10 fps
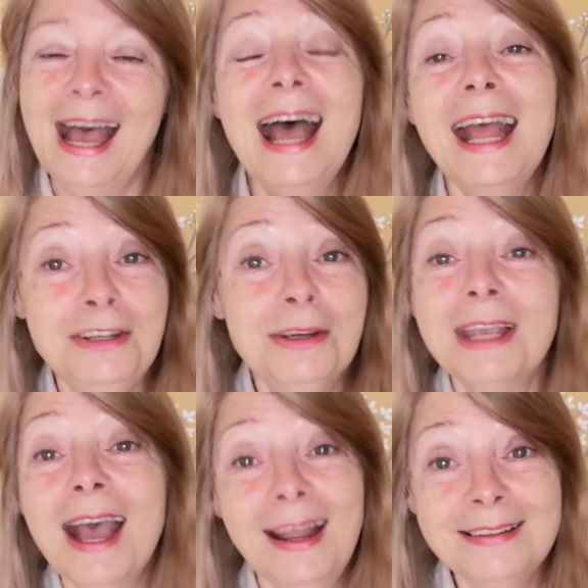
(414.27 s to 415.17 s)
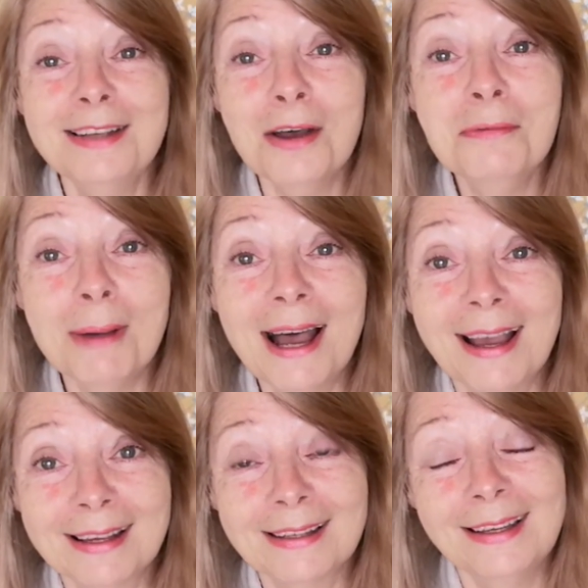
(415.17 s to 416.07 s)
And you can go
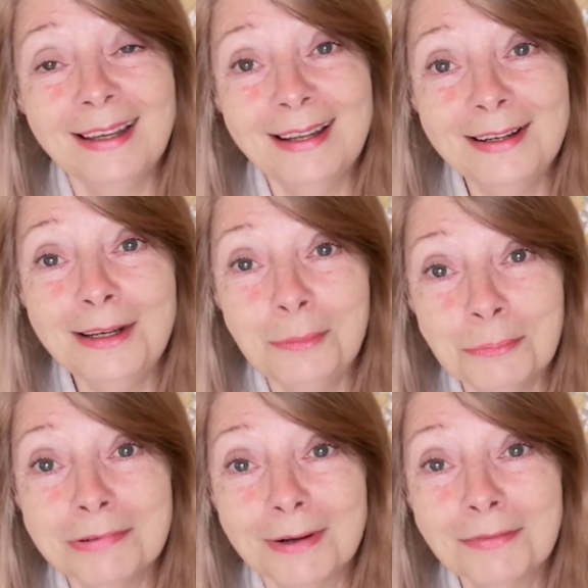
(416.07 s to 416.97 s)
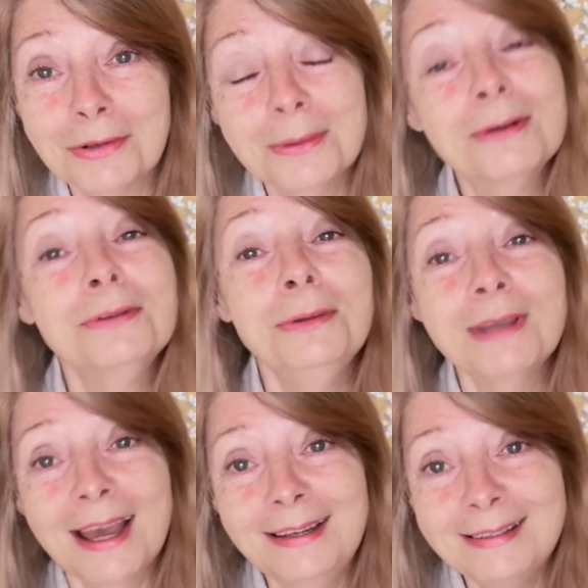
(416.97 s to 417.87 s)
back in an improv quilt. You
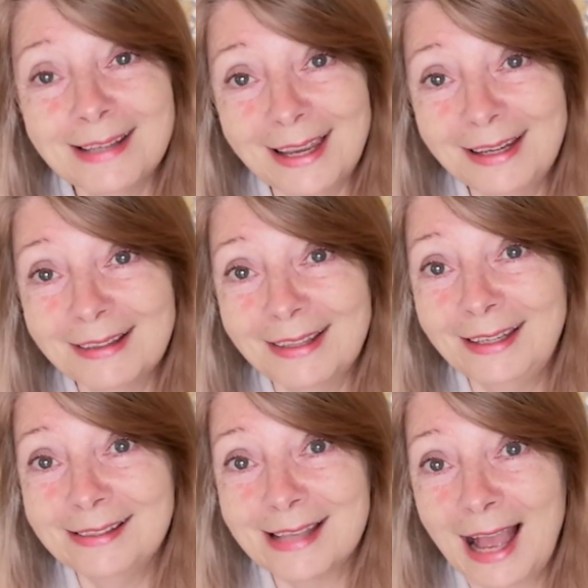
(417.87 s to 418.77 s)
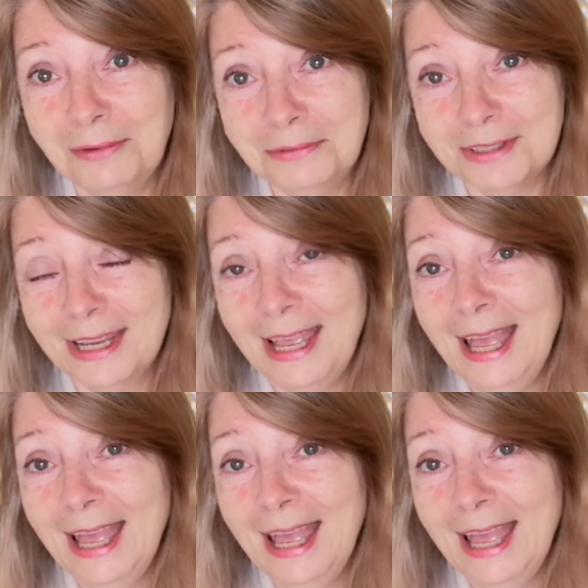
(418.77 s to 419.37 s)
can take things out.